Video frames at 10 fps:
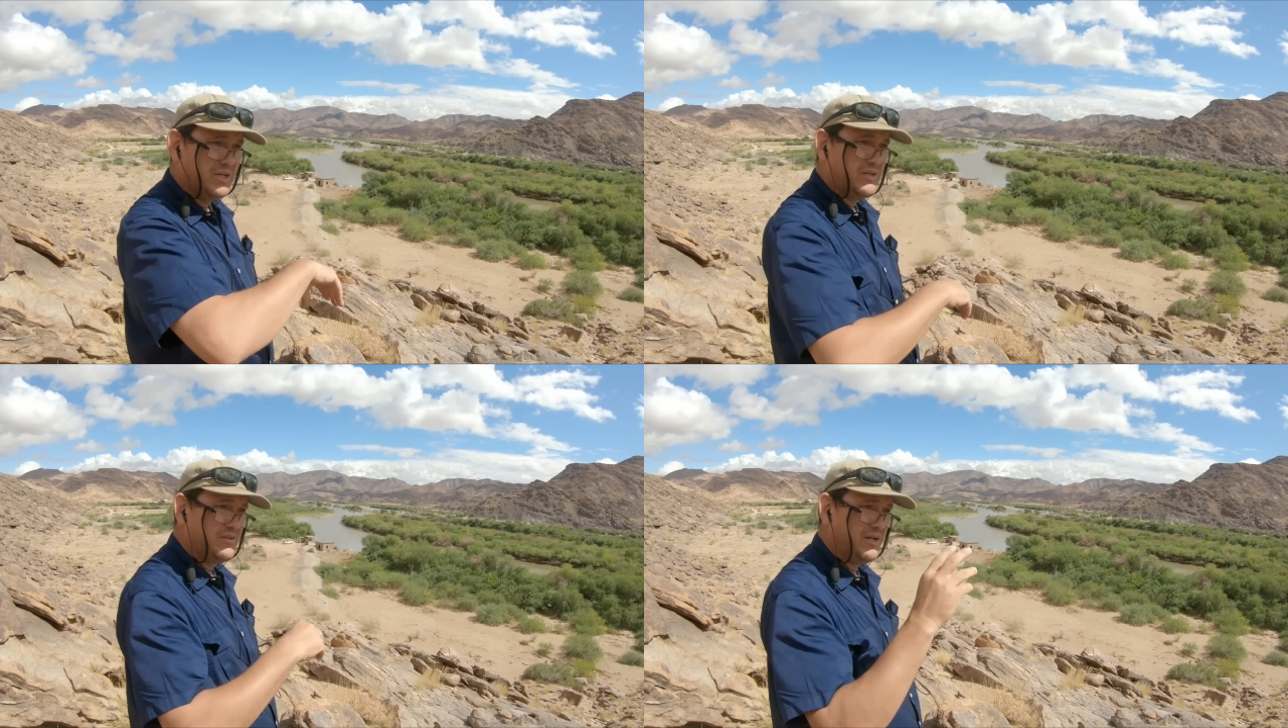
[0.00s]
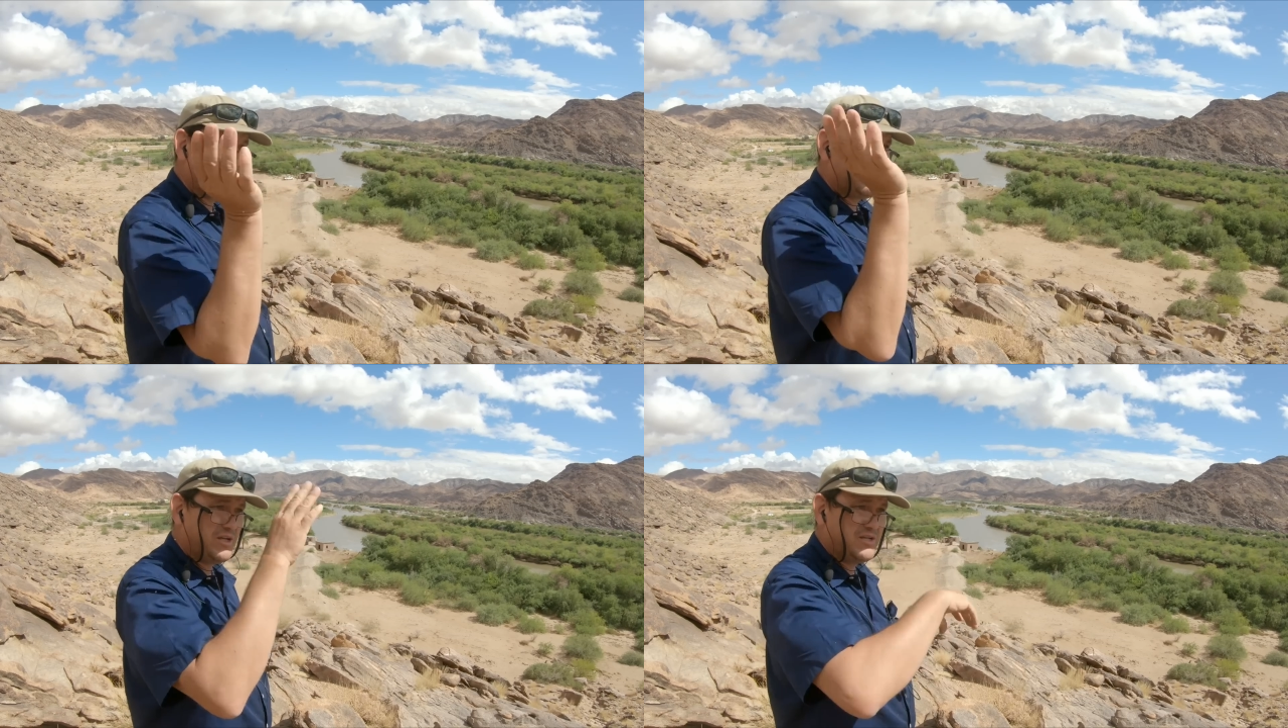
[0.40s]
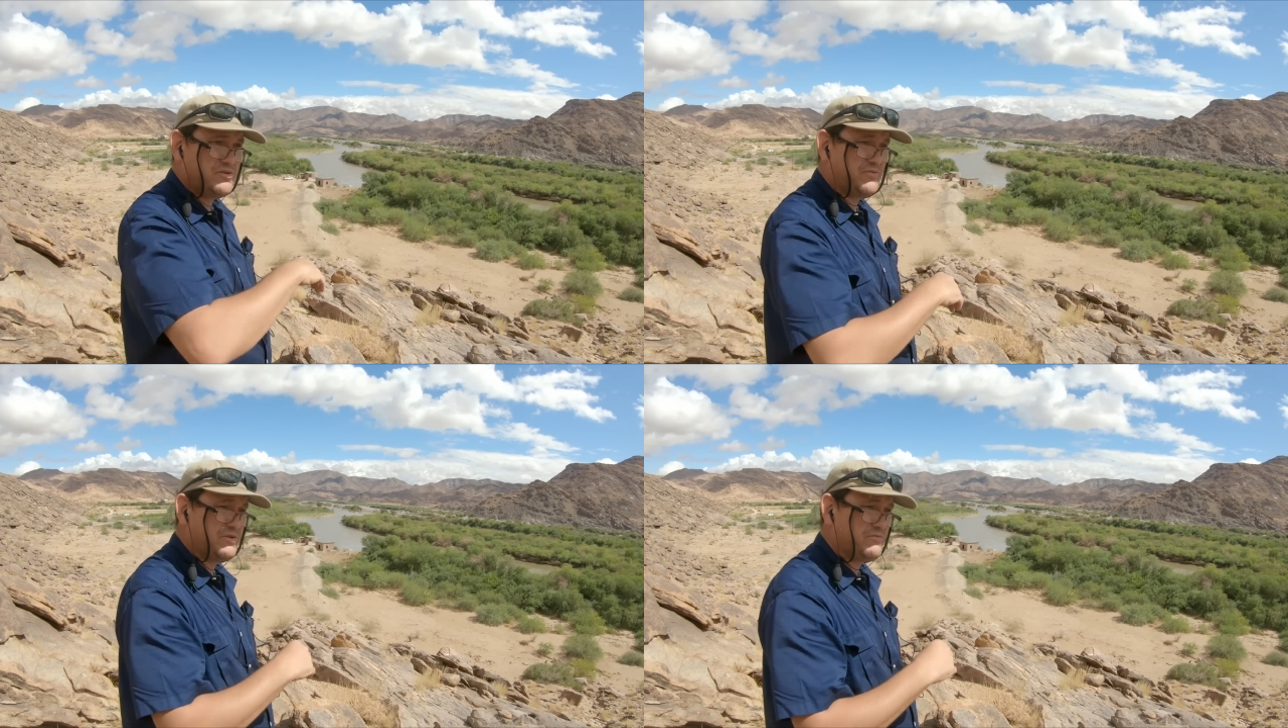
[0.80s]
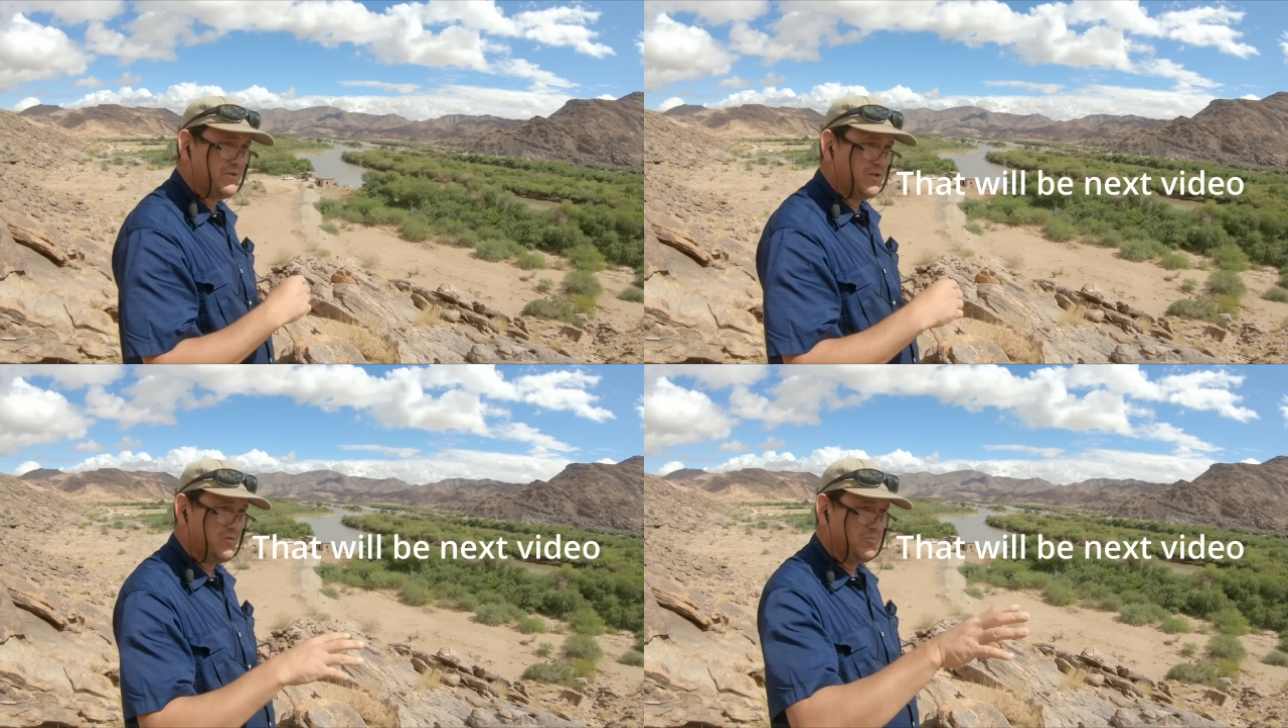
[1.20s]
In the next stage of this
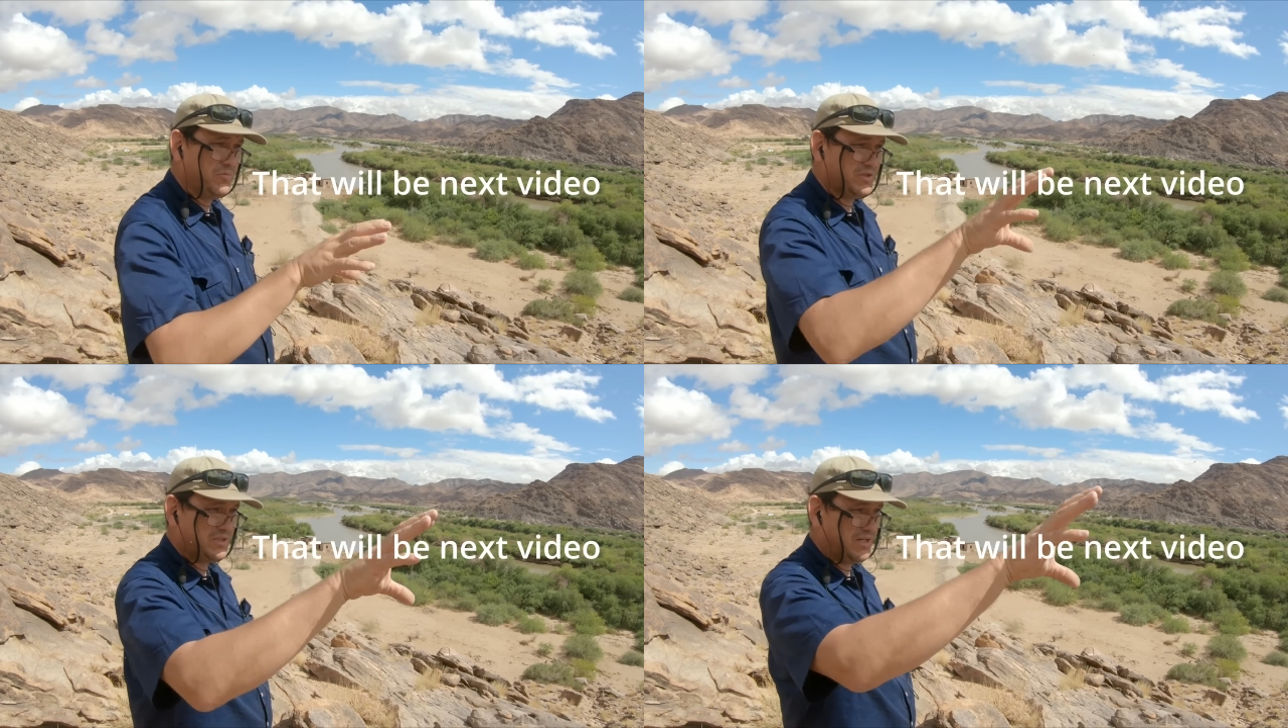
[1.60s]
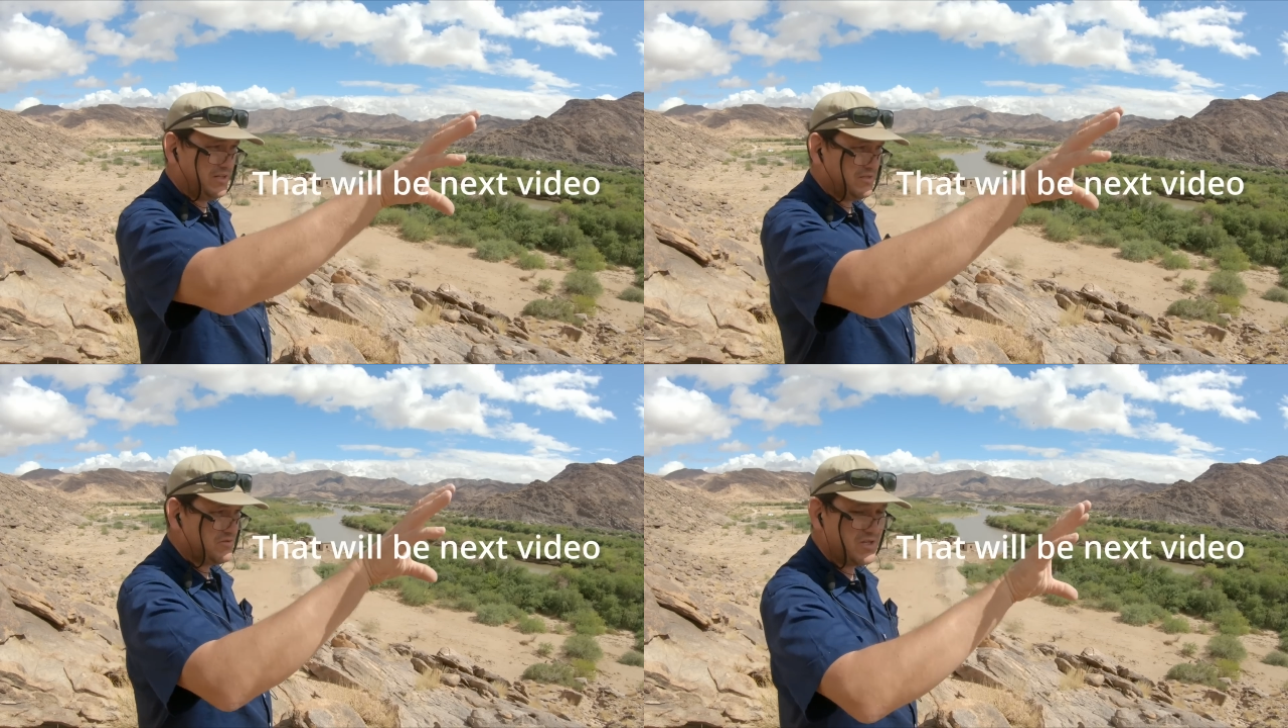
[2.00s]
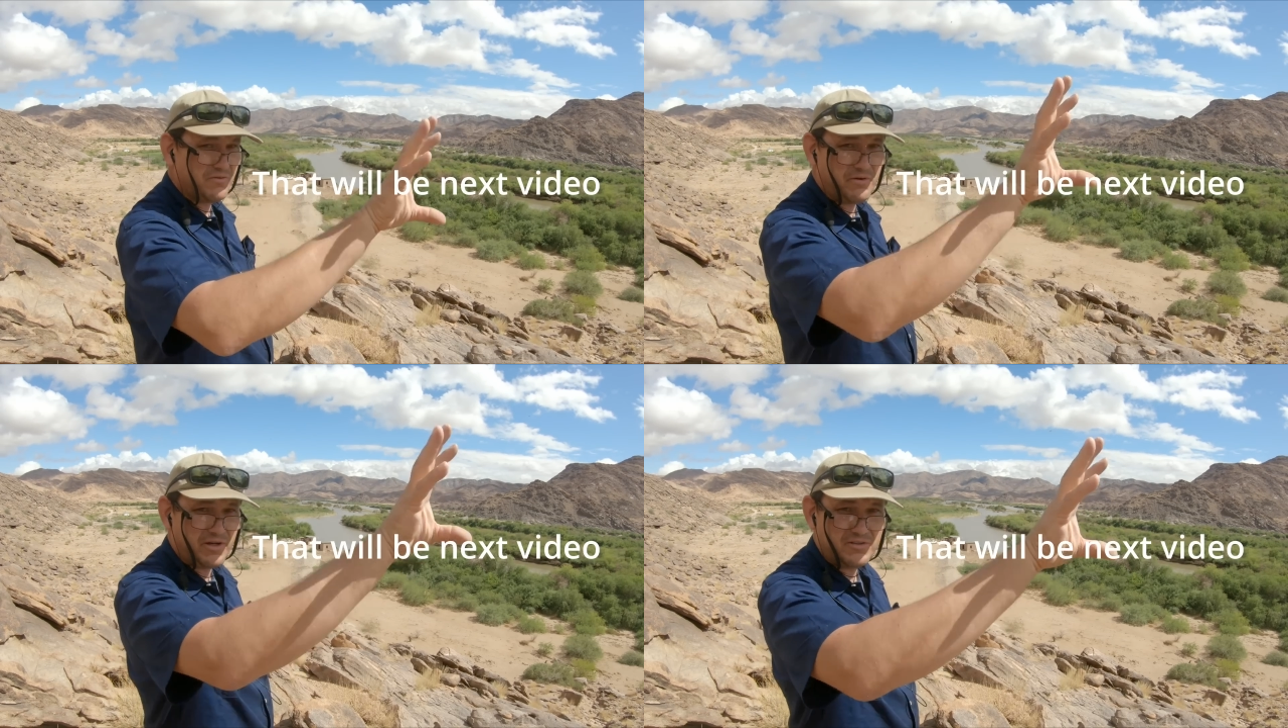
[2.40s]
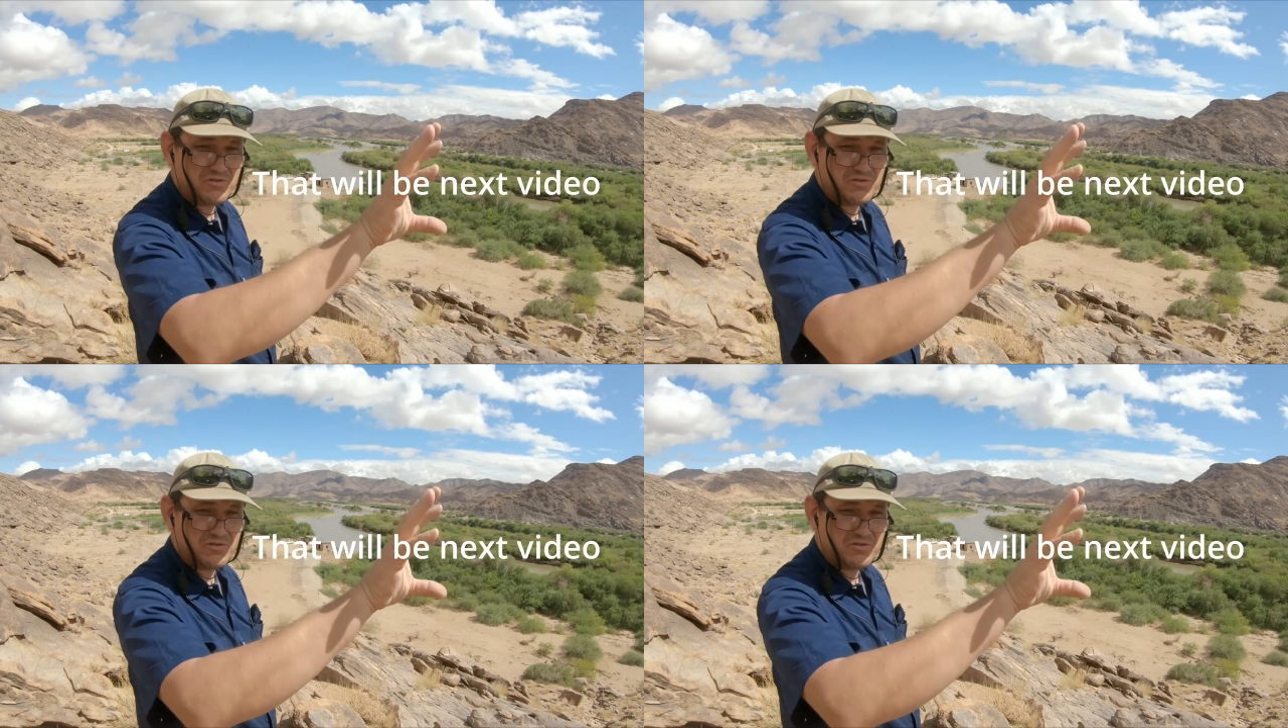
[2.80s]
film, I'll try and see if I can